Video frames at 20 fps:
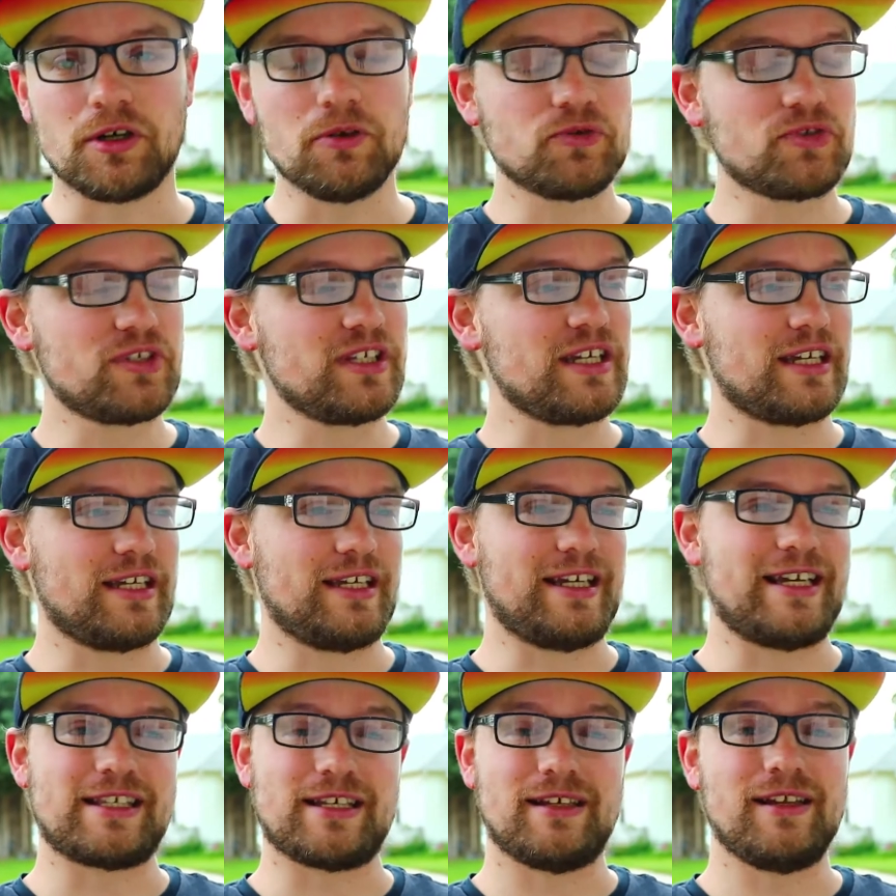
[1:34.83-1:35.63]
go see
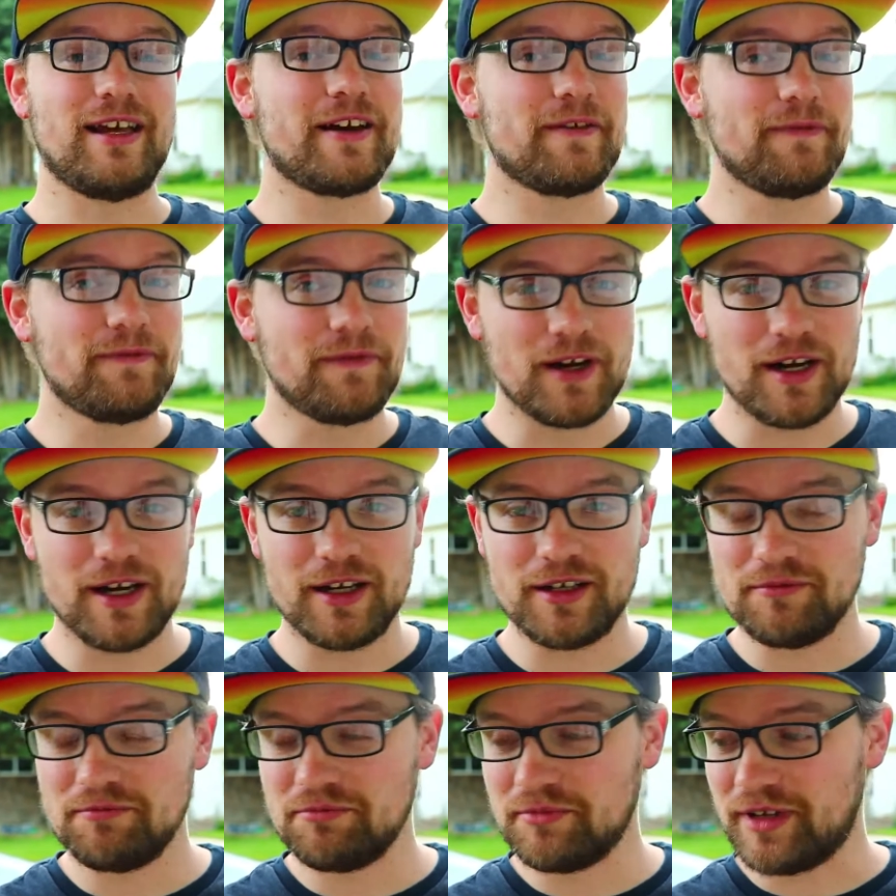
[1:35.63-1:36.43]
it. It's a lot of
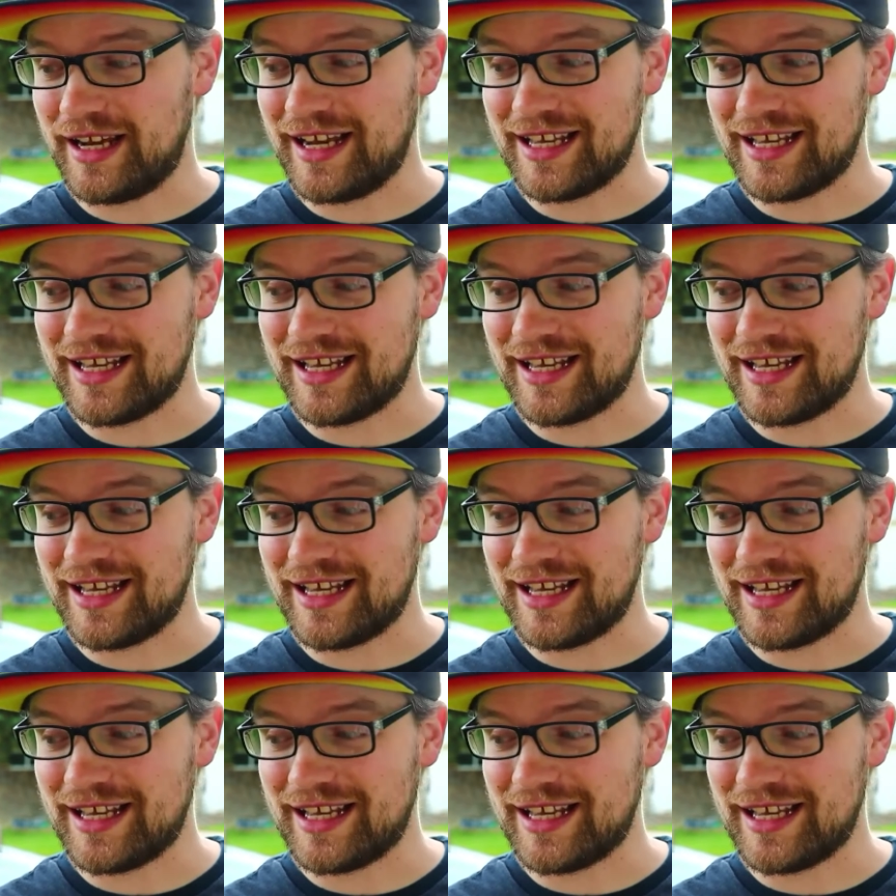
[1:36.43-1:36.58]
fun.